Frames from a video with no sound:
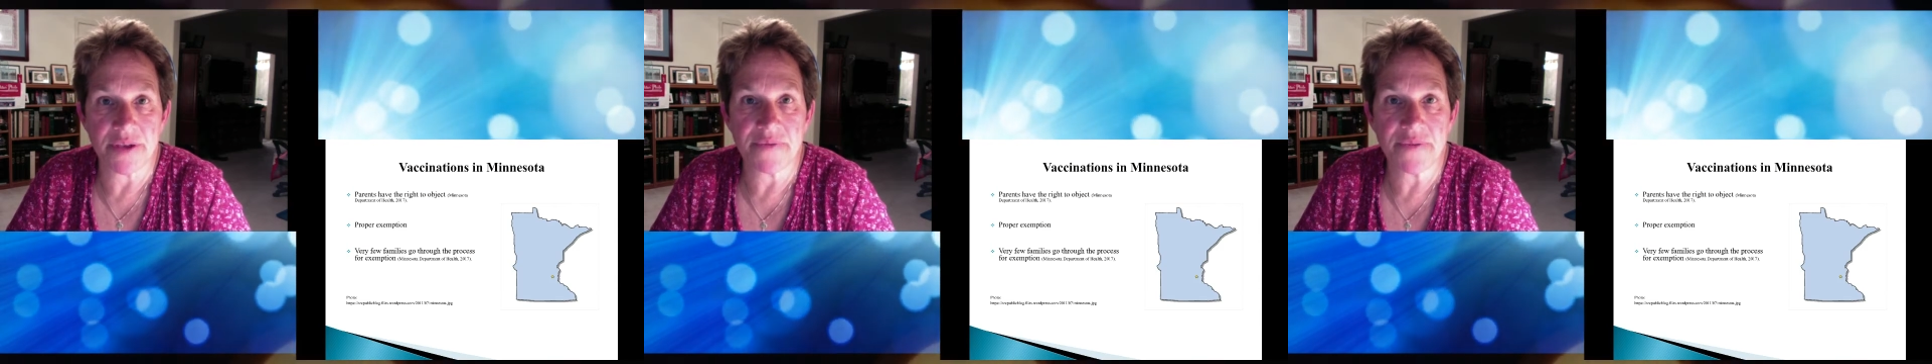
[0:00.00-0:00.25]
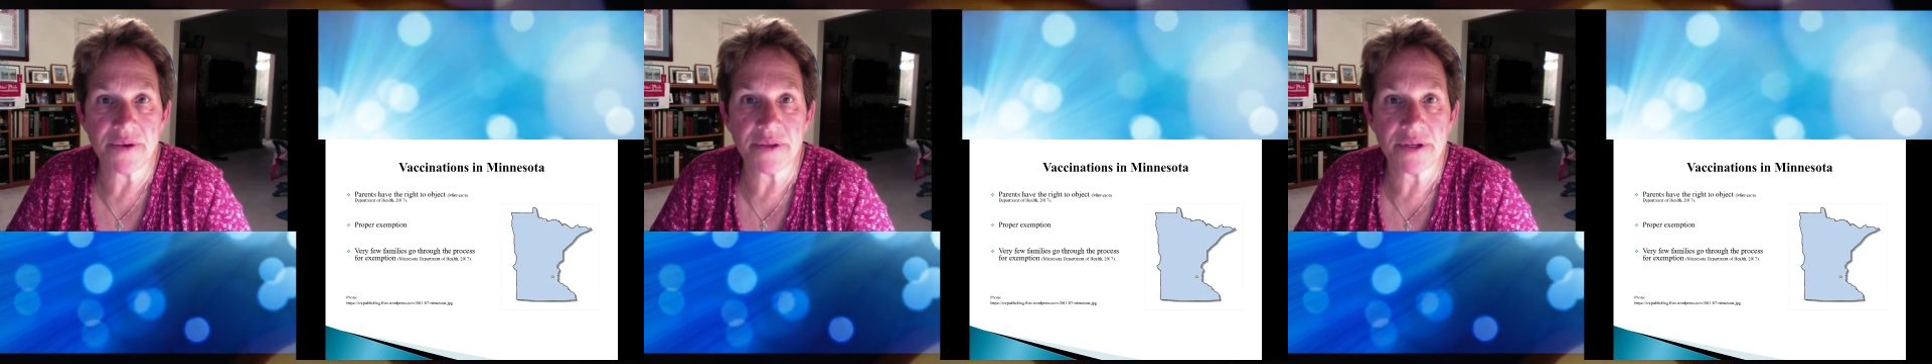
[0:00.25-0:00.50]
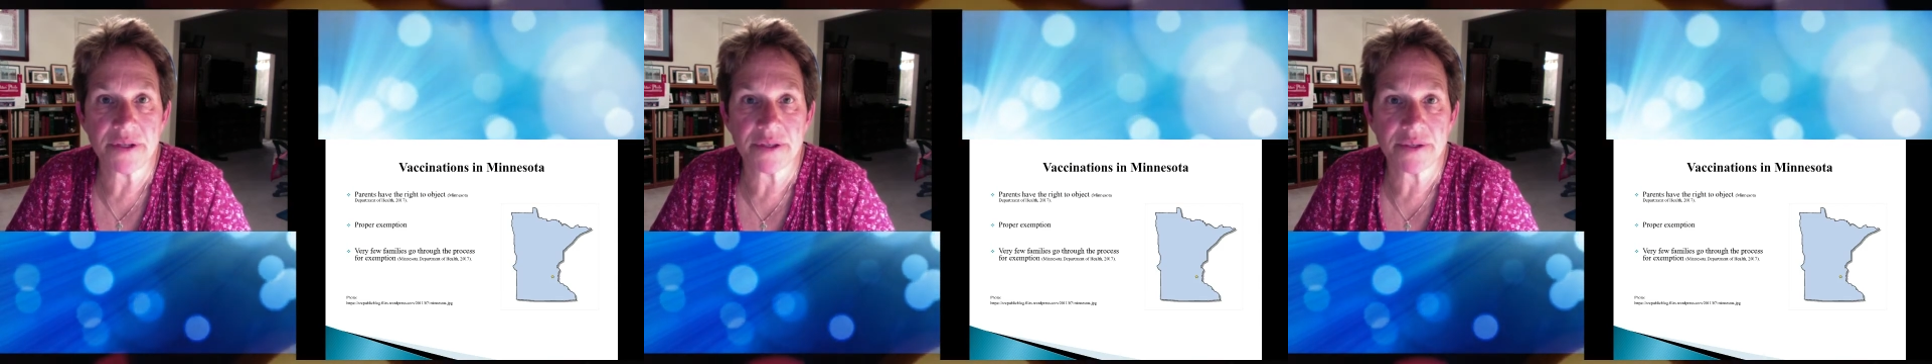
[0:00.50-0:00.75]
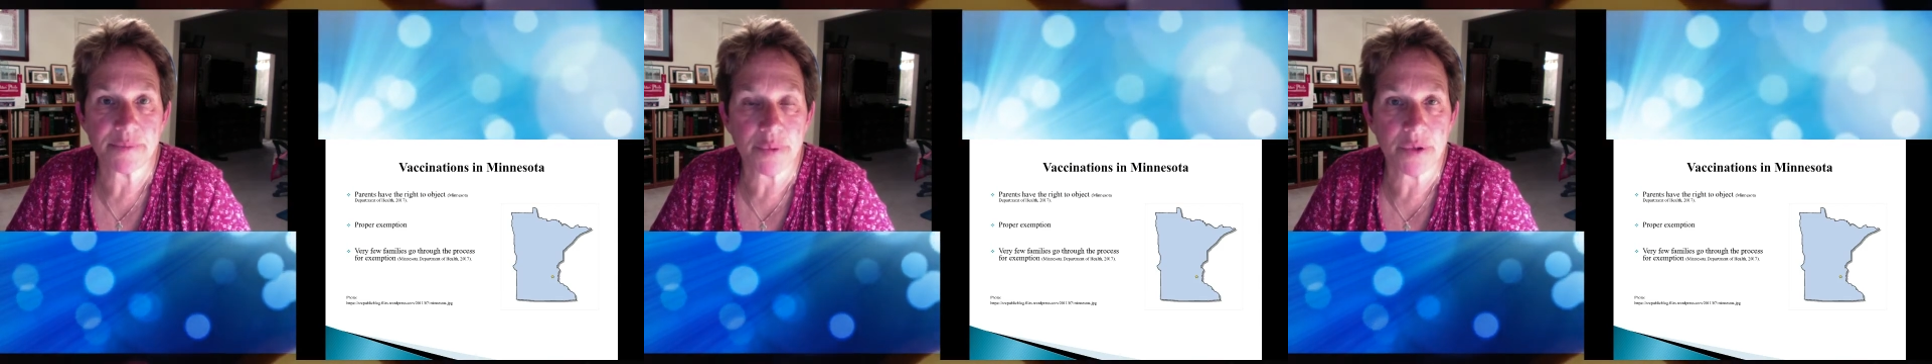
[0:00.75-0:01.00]
They feel that
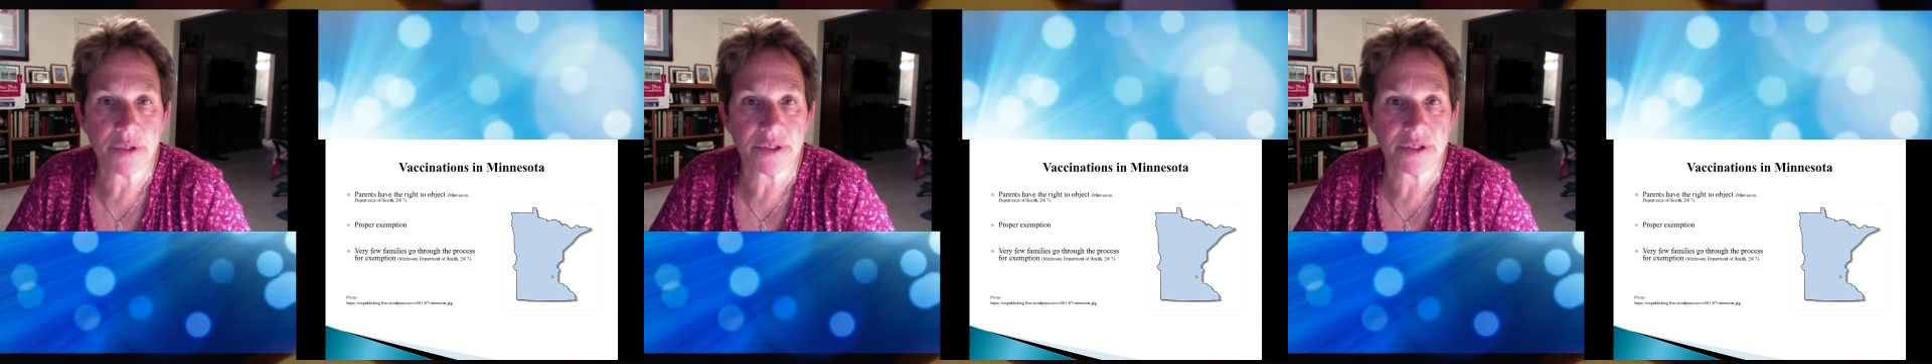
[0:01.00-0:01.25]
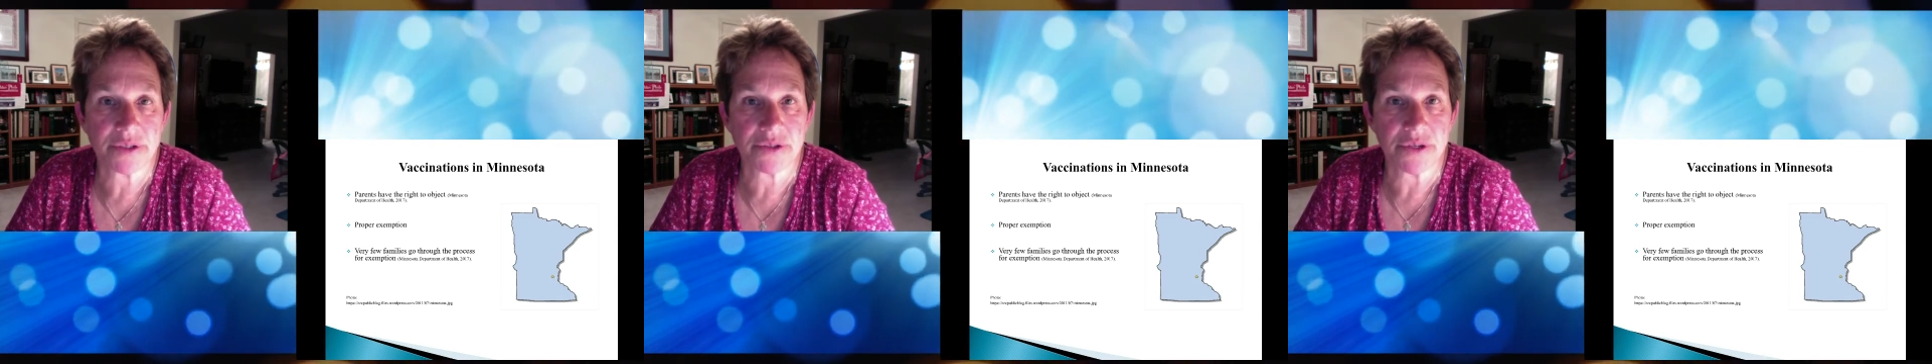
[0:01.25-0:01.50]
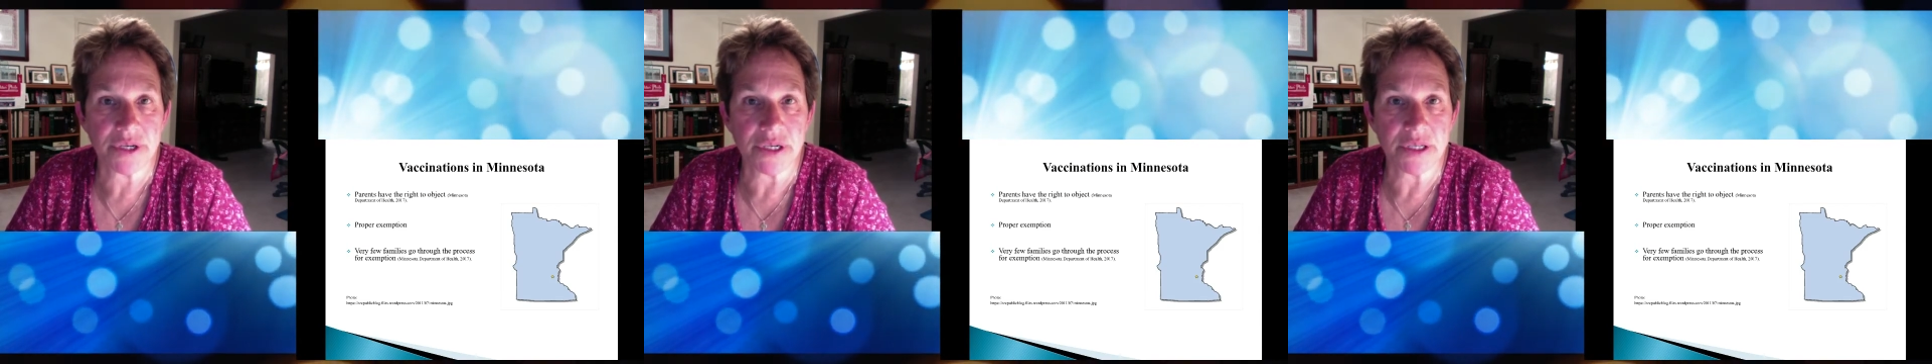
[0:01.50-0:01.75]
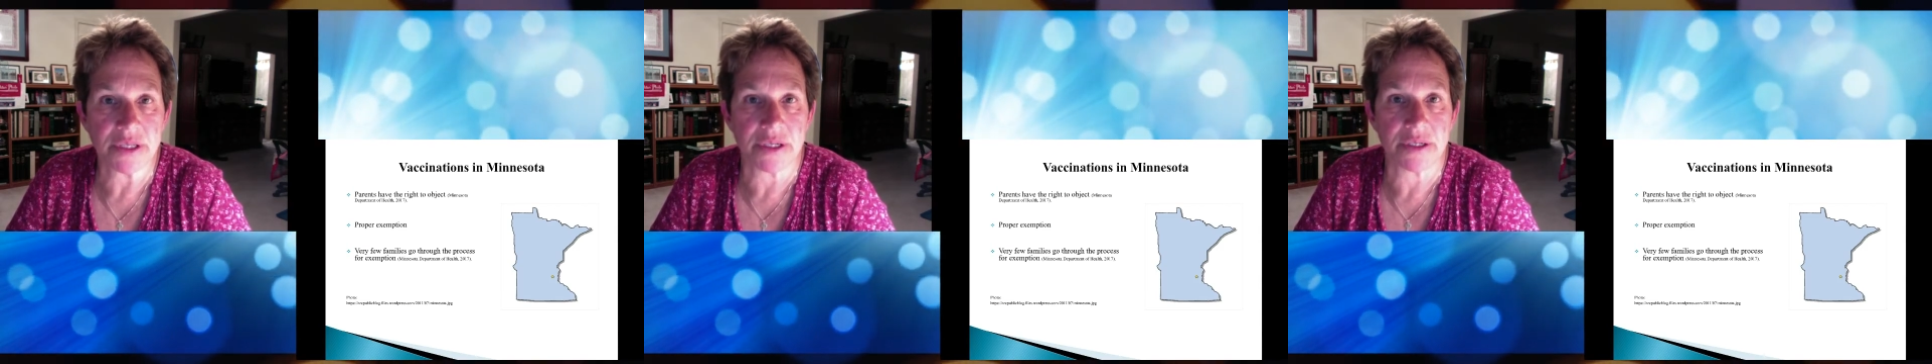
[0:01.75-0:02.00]
it's important to
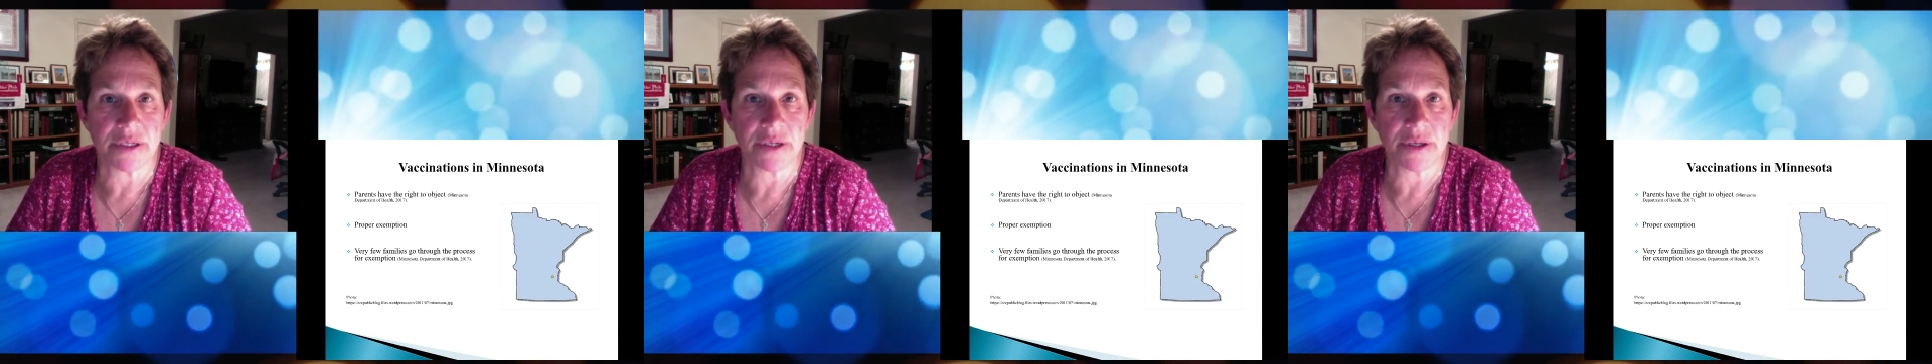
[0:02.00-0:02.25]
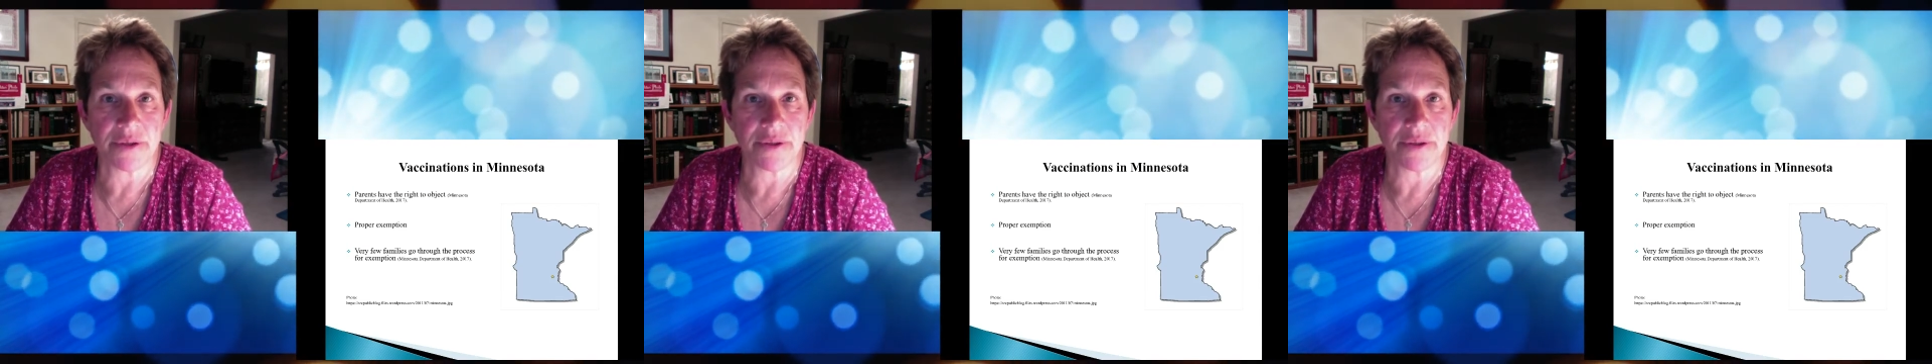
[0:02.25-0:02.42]
strengthen